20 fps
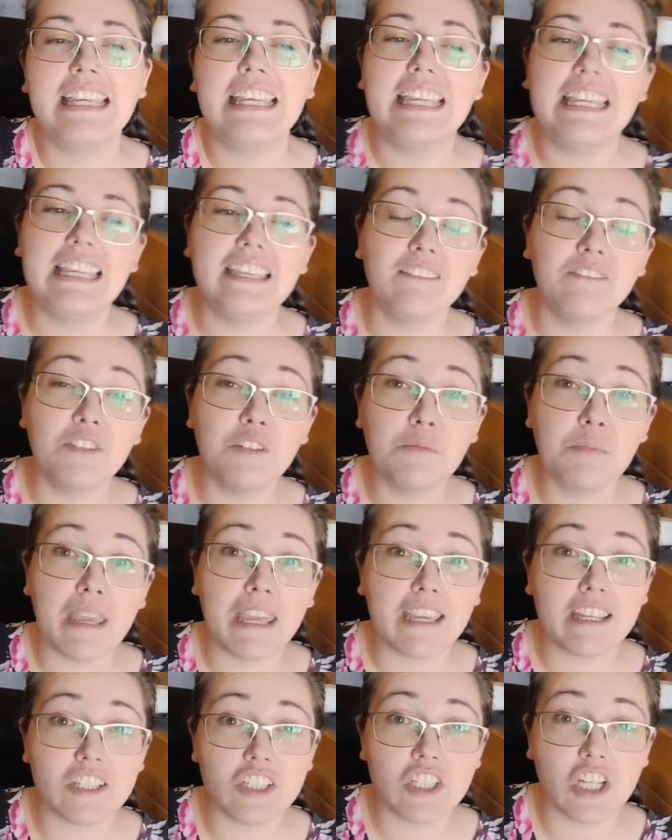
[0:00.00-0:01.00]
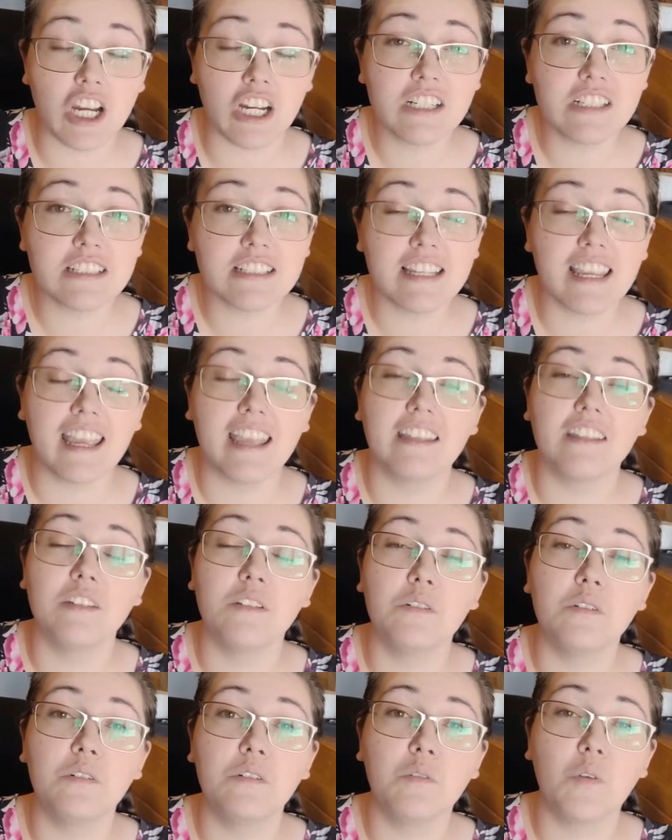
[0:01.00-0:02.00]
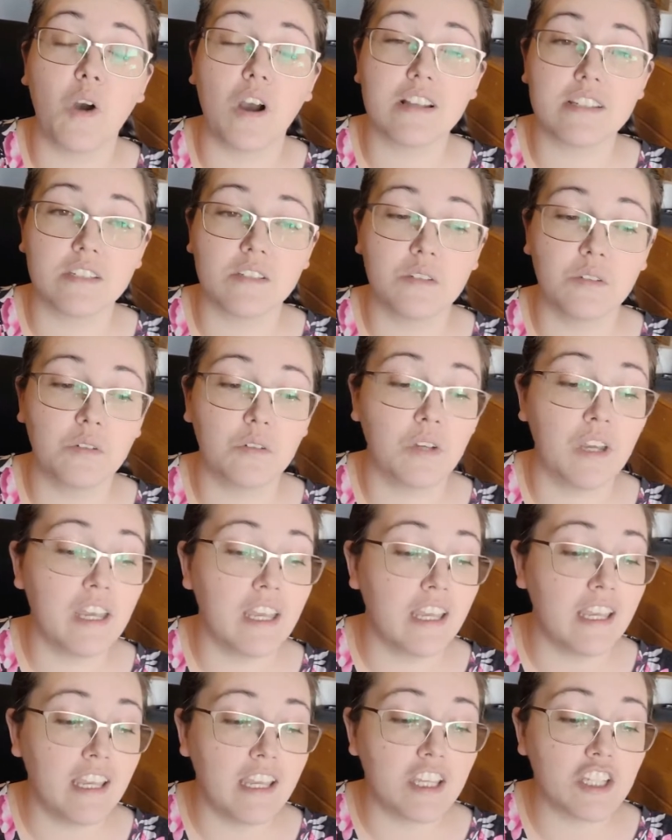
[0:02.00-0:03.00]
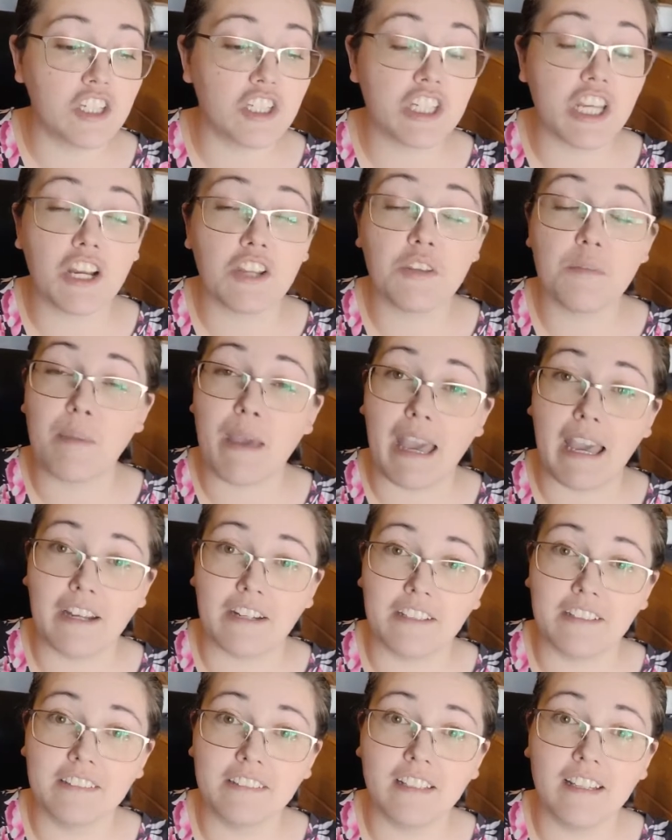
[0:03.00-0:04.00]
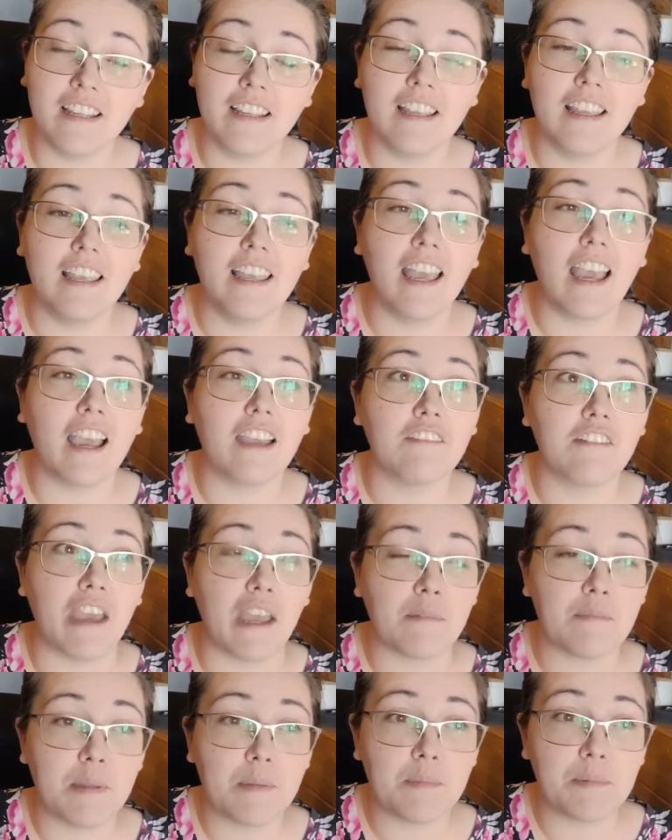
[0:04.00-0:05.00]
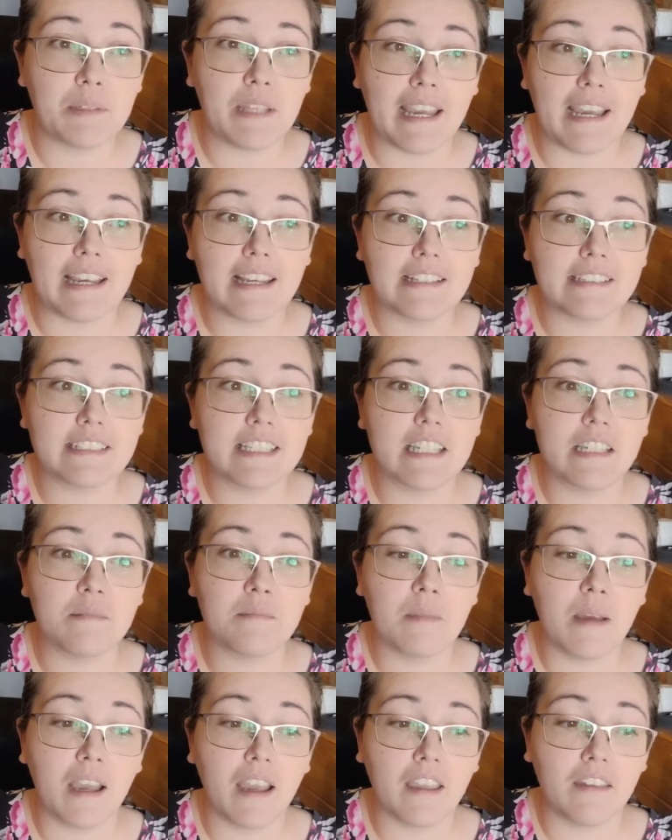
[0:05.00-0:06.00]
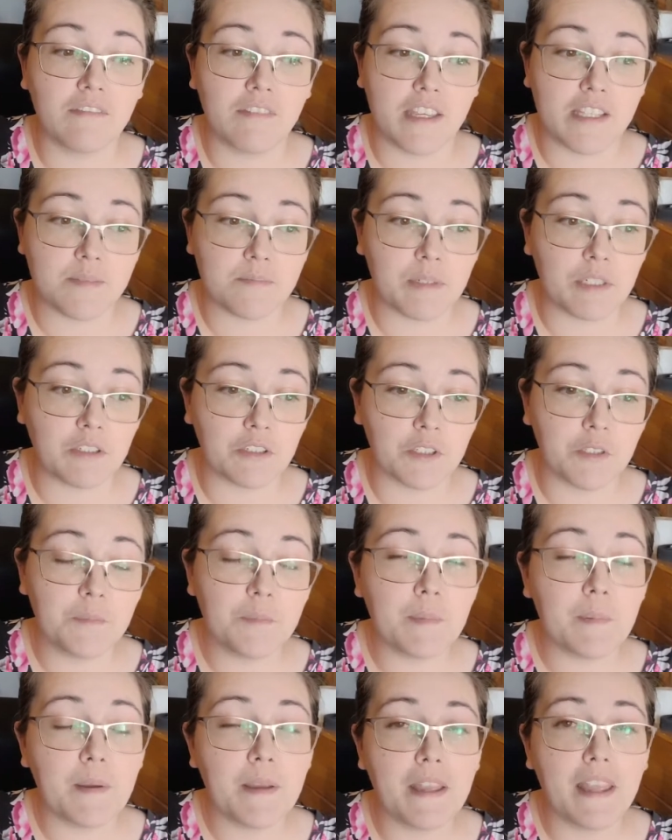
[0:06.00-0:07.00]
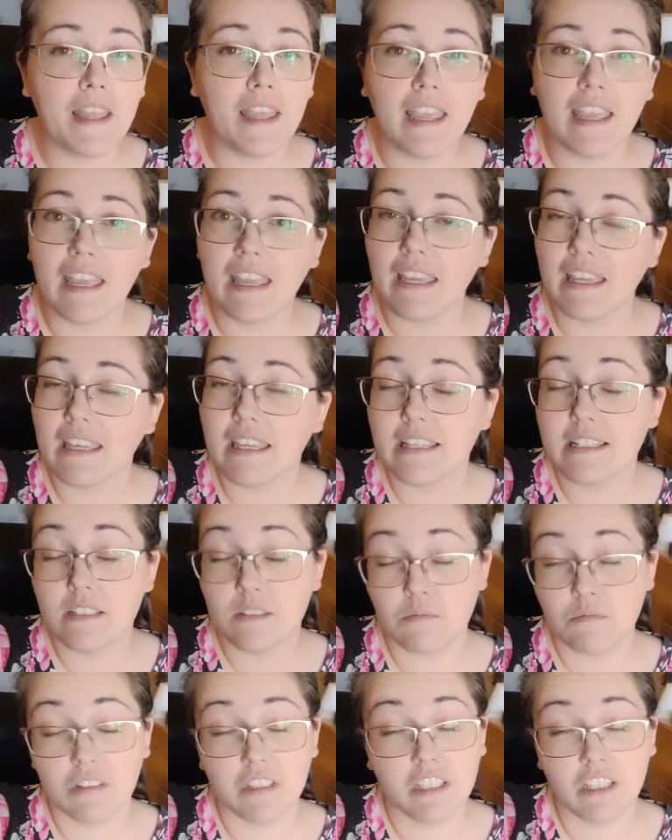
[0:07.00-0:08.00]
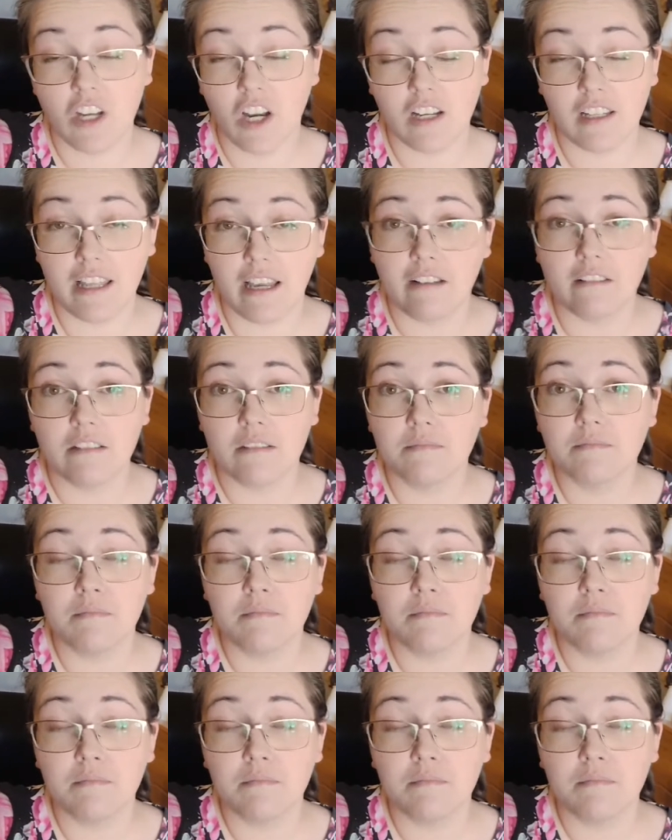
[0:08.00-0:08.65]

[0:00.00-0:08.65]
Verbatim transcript: If you make a chart and you want to share the pattern, I've had people ask in my Facebook group. It's really not allowed.